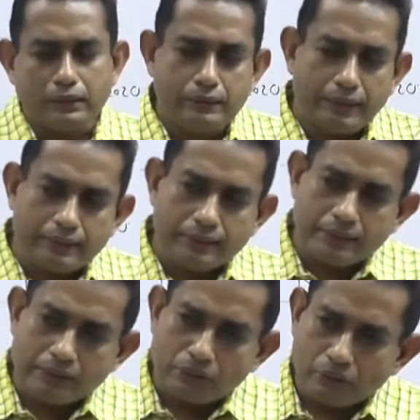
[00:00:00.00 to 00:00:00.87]

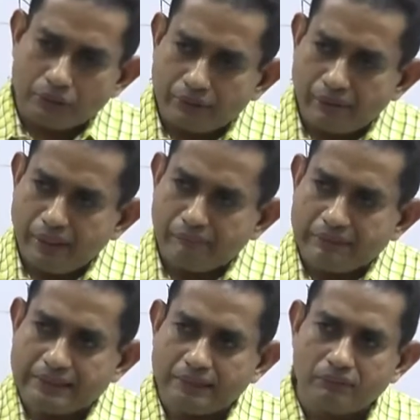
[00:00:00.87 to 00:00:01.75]
debtors or the trade
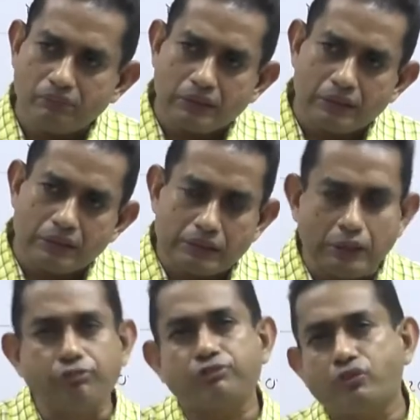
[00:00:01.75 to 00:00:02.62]
receivables
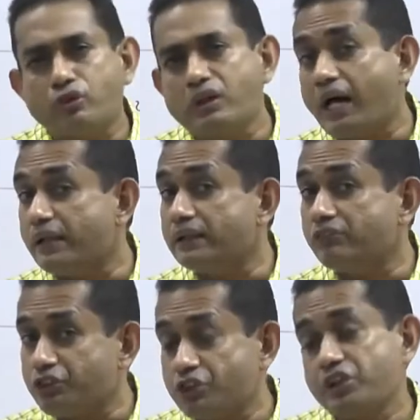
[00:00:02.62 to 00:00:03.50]
fall under
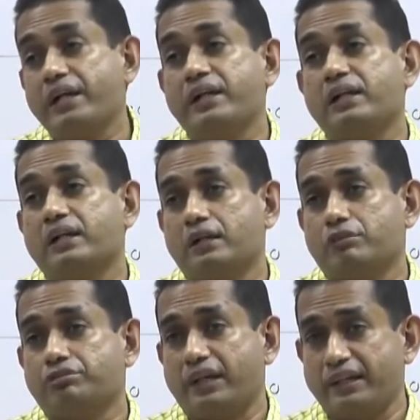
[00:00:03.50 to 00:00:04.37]
which category
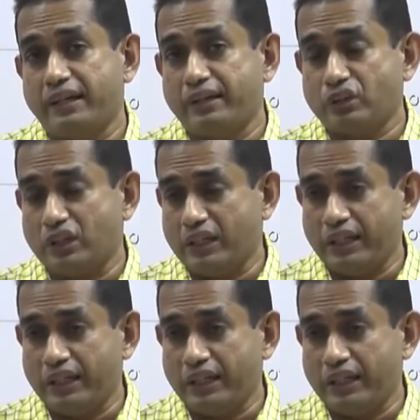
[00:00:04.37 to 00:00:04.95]
of financial